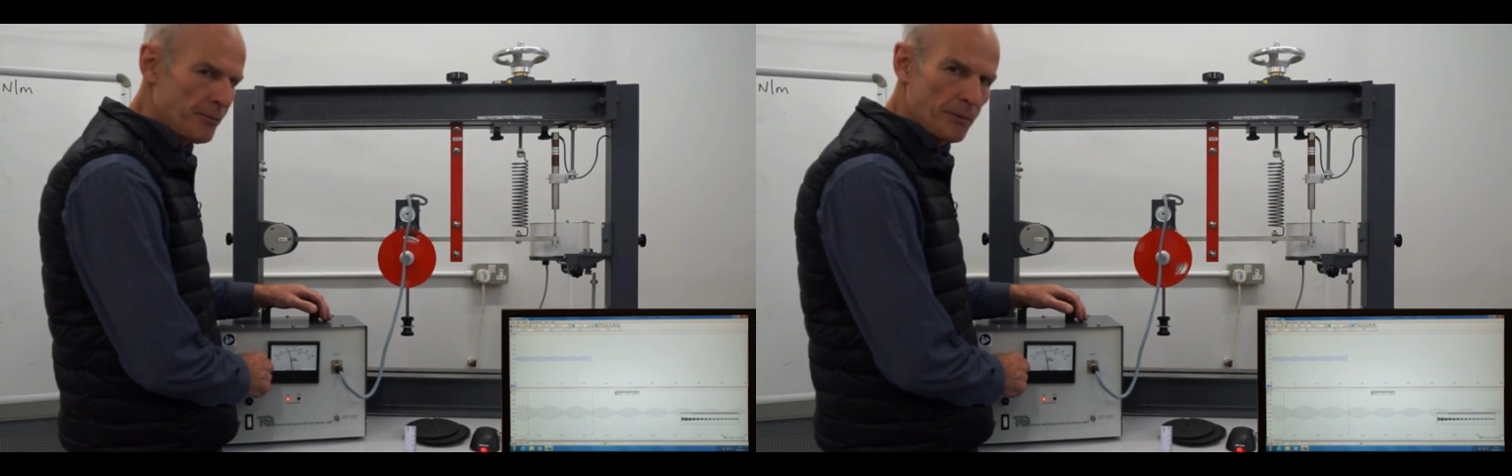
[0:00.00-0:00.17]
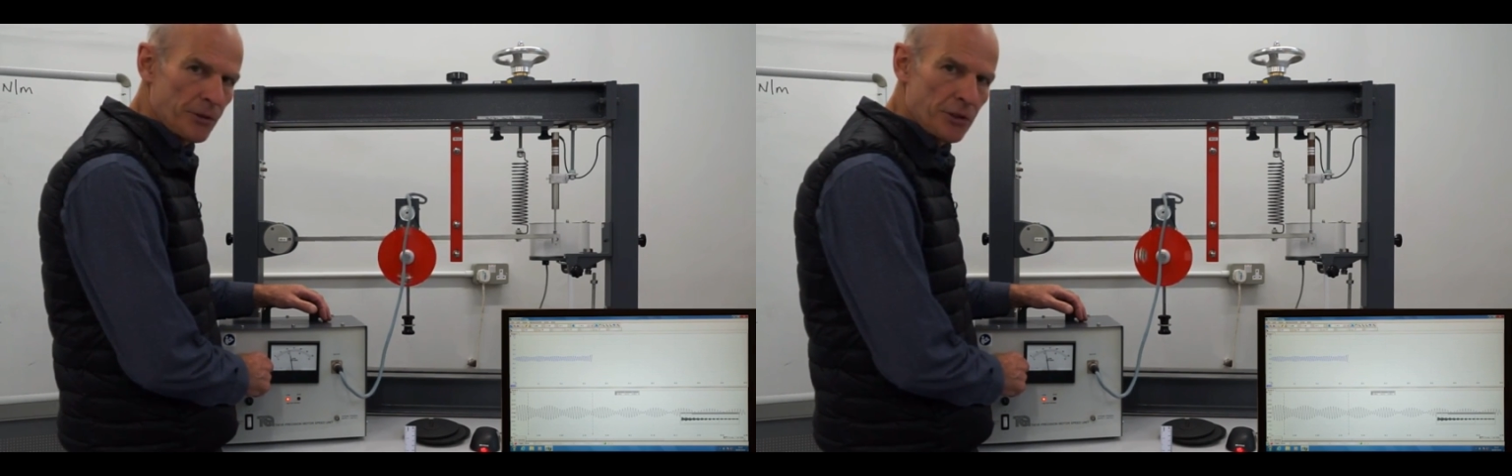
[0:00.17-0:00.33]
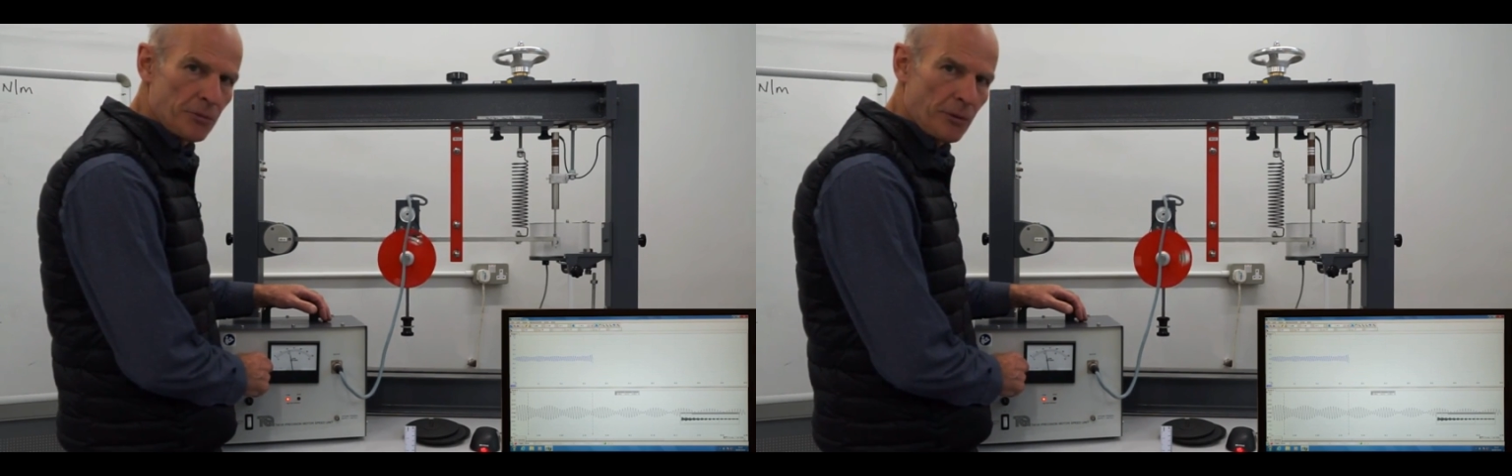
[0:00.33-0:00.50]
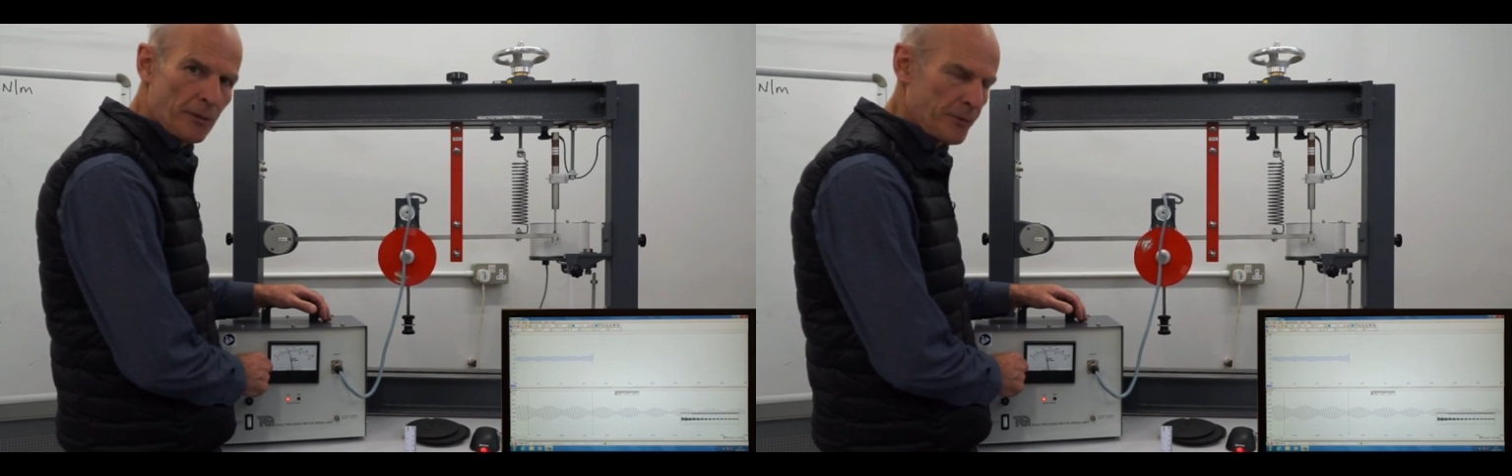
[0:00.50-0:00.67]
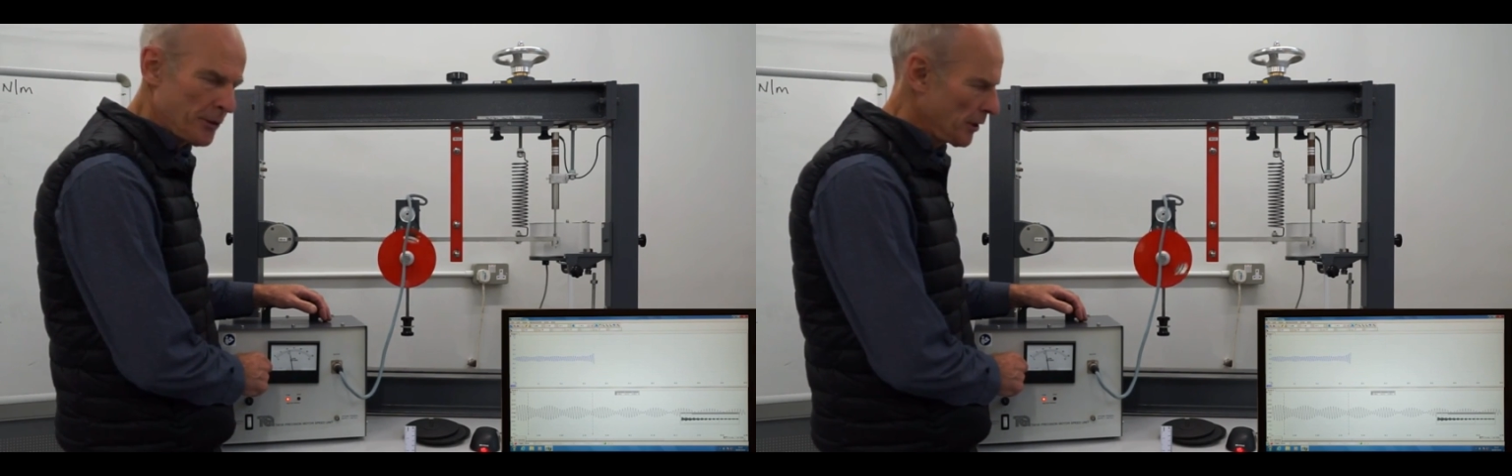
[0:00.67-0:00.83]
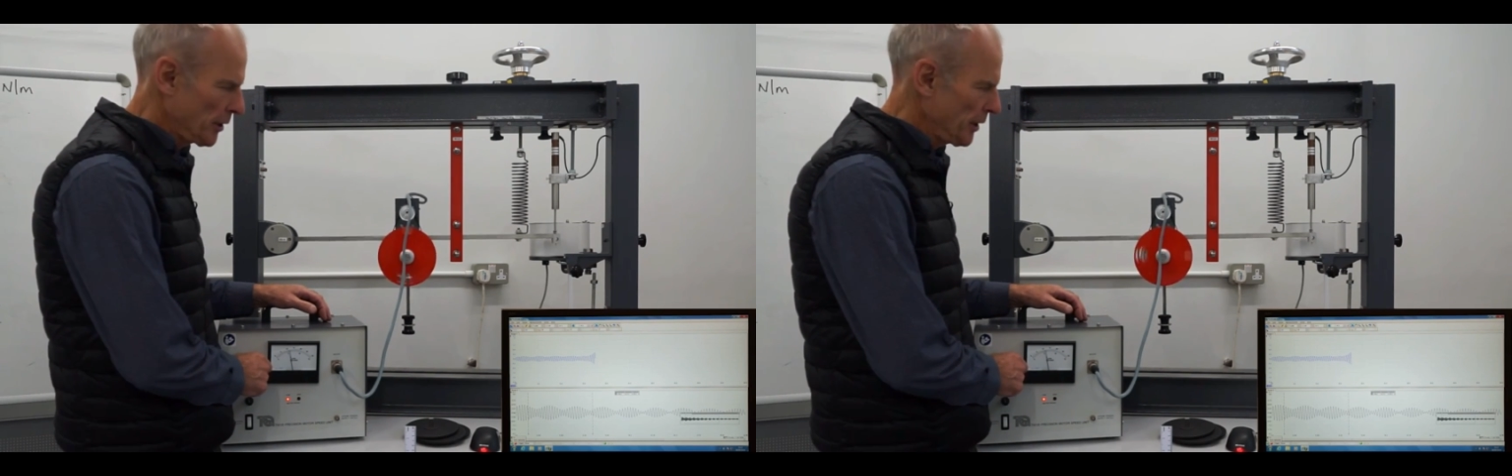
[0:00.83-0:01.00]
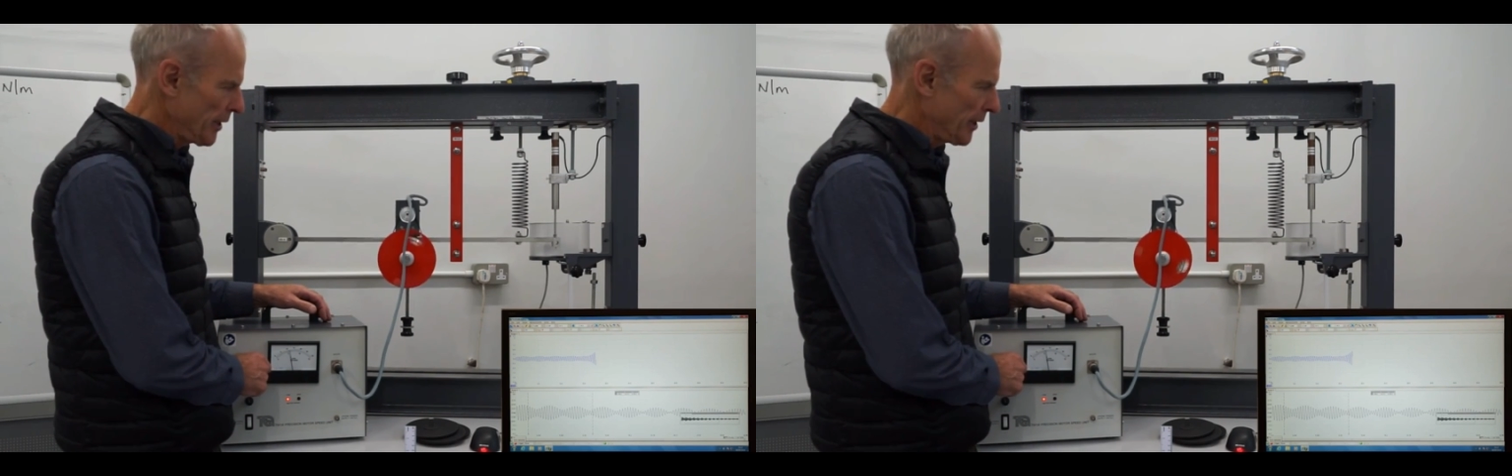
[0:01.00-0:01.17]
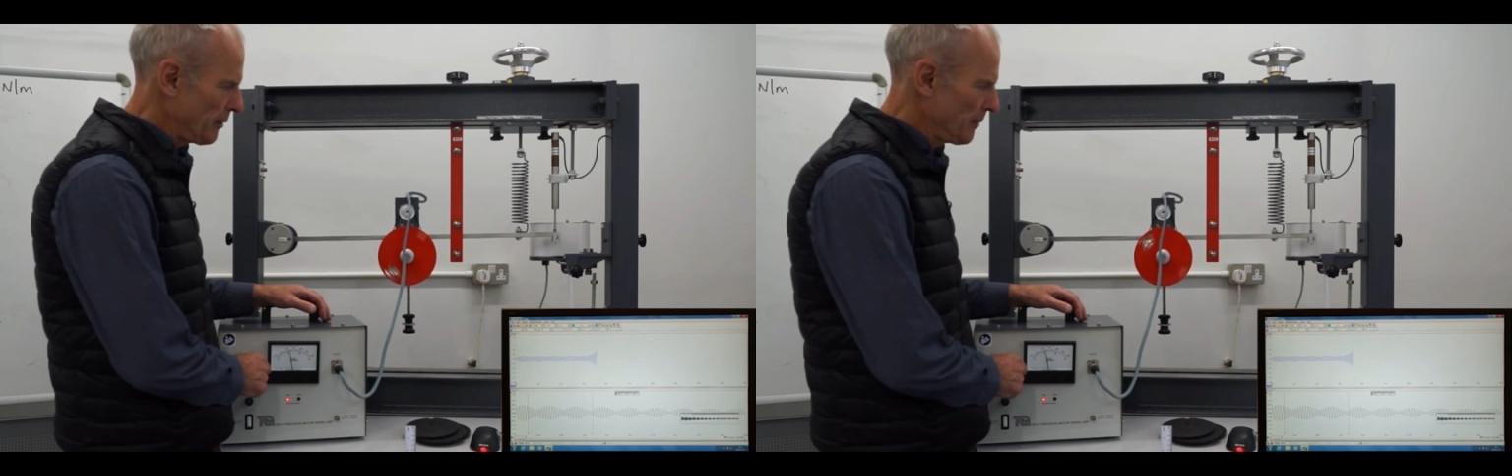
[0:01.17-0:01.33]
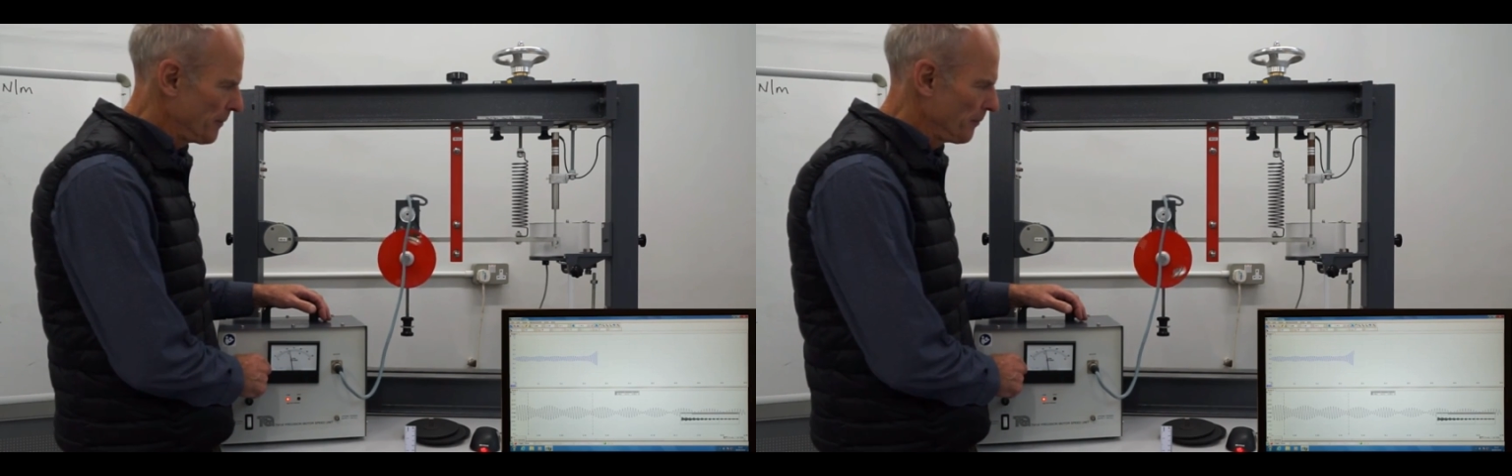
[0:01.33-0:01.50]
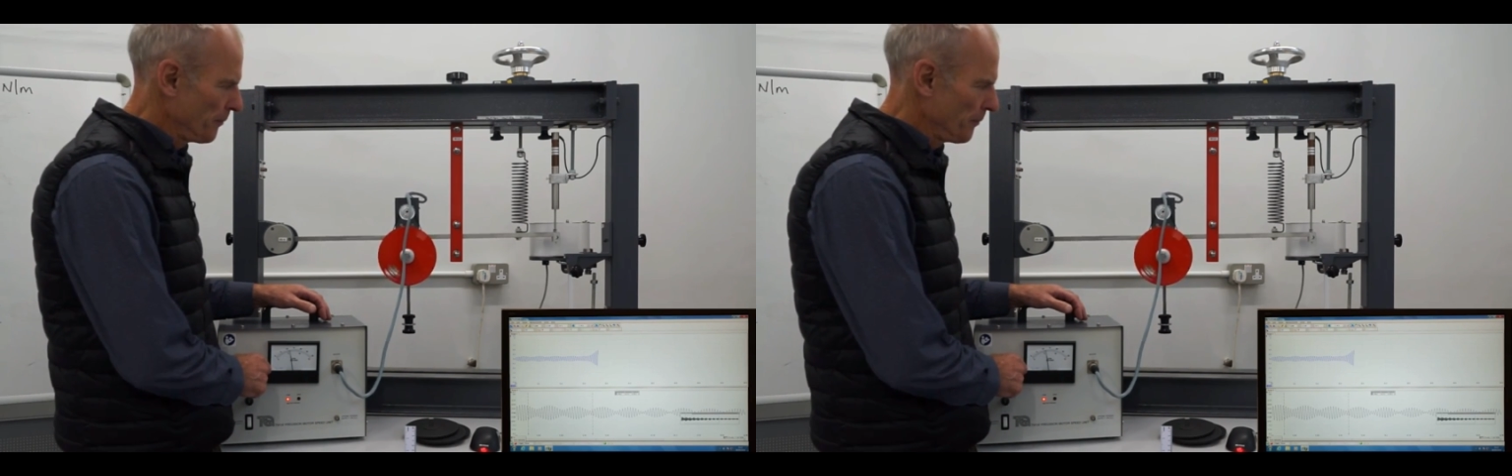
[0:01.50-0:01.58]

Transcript: which is what I'm doing now,